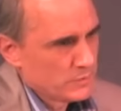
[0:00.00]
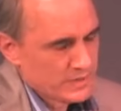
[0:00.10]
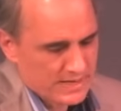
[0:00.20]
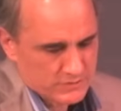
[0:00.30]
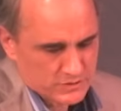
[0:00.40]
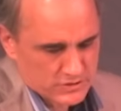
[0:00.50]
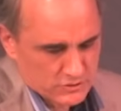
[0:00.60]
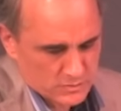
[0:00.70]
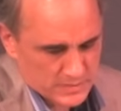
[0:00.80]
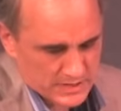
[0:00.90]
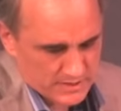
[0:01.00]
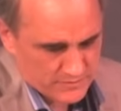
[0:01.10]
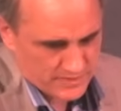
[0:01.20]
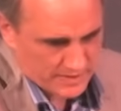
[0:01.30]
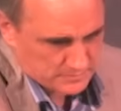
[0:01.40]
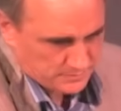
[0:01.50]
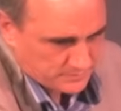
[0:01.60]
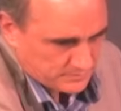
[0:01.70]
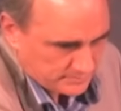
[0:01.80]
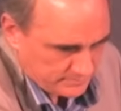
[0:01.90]
We have to assume that if uh,
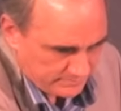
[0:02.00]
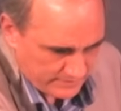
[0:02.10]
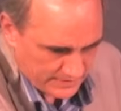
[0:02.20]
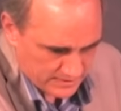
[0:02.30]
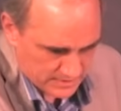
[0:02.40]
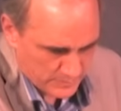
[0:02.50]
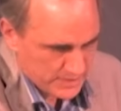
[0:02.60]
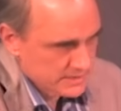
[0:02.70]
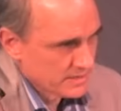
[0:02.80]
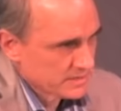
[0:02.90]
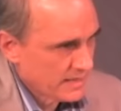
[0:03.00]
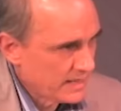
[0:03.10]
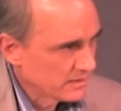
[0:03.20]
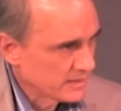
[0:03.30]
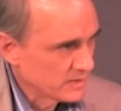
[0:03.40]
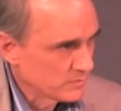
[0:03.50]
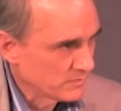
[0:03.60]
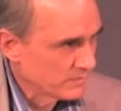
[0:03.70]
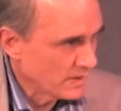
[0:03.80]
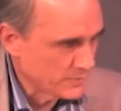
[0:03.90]
somebody says an
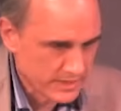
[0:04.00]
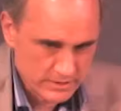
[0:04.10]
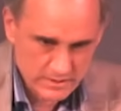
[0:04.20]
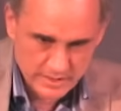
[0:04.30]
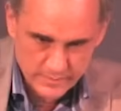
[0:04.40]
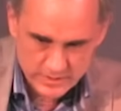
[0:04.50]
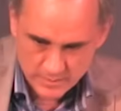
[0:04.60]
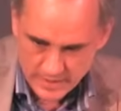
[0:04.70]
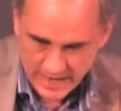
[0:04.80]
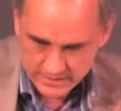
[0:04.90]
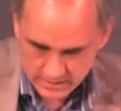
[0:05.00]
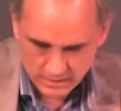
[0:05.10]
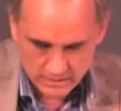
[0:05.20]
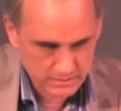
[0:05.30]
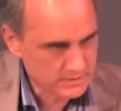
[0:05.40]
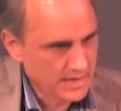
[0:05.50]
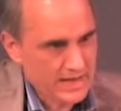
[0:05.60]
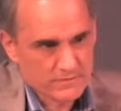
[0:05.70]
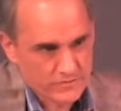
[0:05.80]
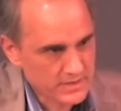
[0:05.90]
alien appeared to them in their backyard
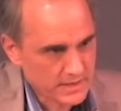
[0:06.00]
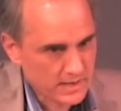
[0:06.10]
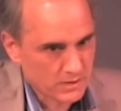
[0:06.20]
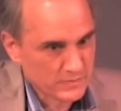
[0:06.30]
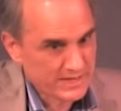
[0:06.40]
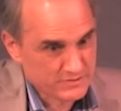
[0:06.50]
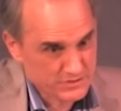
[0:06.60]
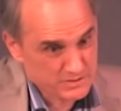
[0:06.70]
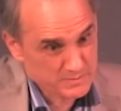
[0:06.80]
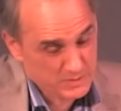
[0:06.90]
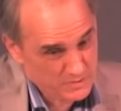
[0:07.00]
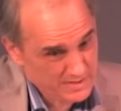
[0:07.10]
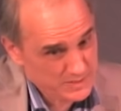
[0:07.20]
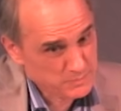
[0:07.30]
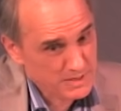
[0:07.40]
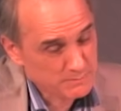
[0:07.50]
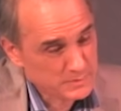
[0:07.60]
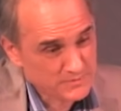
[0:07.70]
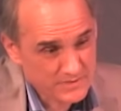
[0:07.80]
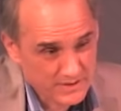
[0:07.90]
out of thin air, we have to assume that, well, that's
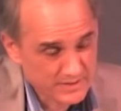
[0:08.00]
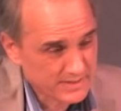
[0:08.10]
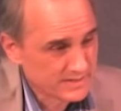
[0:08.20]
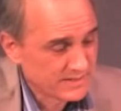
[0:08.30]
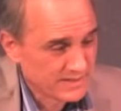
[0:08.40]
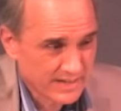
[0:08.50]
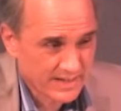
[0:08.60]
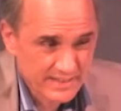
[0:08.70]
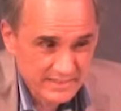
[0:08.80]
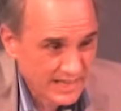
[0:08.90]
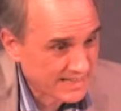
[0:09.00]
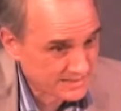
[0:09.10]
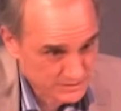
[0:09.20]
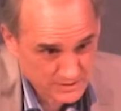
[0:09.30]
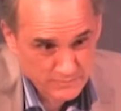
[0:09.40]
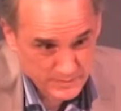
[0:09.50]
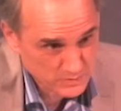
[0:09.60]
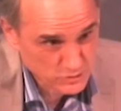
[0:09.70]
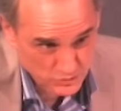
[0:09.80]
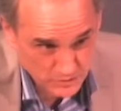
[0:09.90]
probably very unlikely to have
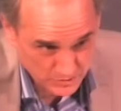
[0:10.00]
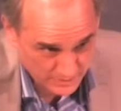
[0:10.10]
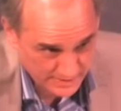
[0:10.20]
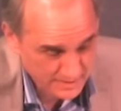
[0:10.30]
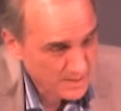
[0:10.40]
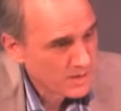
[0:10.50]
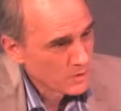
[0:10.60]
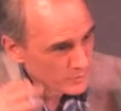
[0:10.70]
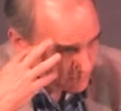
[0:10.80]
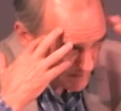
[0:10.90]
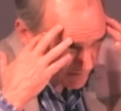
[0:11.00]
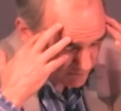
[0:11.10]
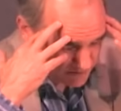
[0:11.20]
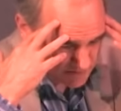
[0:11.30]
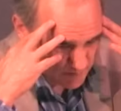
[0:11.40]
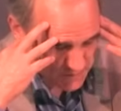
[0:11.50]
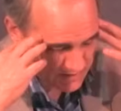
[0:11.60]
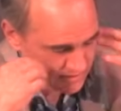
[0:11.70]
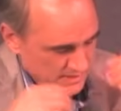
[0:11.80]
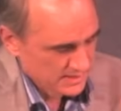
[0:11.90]
been true, right? We make those
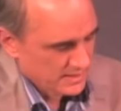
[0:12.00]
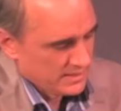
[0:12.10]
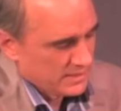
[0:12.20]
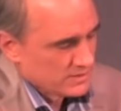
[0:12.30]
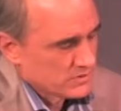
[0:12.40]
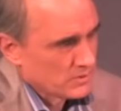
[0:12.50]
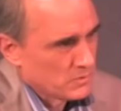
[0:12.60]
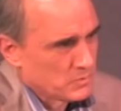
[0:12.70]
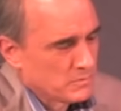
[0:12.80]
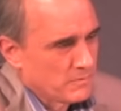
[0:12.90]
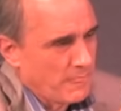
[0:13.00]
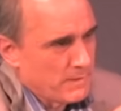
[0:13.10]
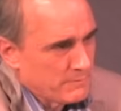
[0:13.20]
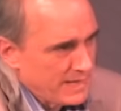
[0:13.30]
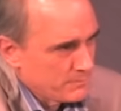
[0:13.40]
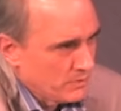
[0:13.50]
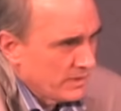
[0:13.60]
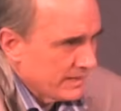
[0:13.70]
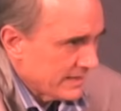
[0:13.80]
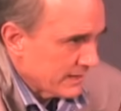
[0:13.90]
assumptions. So my
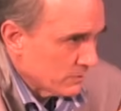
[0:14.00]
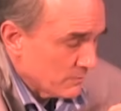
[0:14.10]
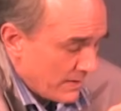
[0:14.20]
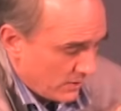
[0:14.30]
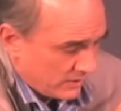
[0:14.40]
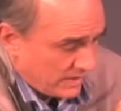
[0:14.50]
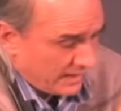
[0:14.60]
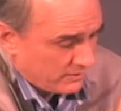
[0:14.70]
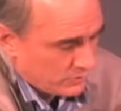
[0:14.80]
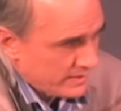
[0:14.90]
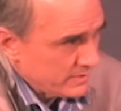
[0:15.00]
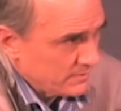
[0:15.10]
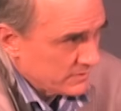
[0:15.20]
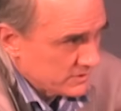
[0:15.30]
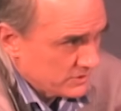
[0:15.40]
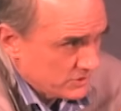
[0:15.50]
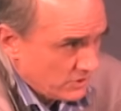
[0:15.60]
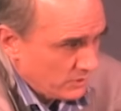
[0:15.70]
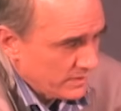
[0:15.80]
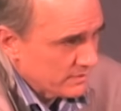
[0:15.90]
point, and I go out of the way to, to
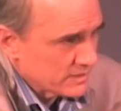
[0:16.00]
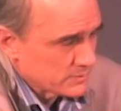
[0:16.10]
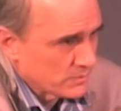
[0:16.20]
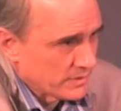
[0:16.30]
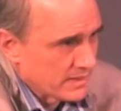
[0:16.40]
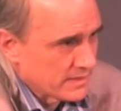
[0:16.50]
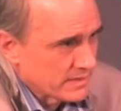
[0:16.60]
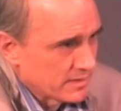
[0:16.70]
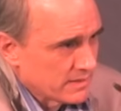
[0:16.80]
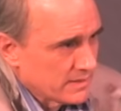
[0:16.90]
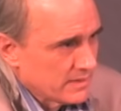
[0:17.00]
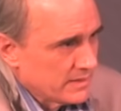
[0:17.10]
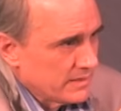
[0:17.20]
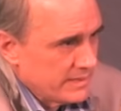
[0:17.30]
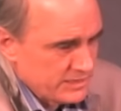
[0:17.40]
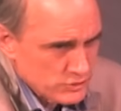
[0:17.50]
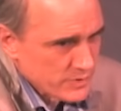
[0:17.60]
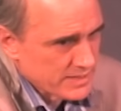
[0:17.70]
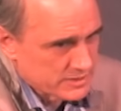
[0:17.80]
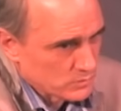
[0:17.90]
show in this point, that
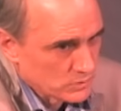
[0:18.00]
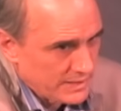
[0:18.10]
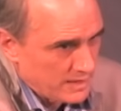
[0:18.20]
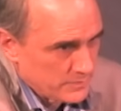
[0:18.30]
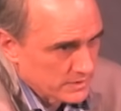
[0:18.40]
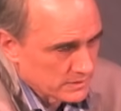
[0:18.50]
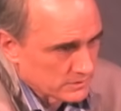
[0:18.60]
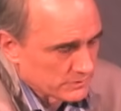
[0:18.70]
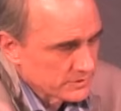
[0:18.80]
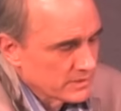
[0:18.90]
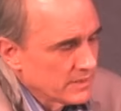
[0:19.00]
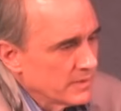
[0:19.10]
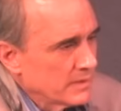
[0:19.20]
history doesn't rule out miracles.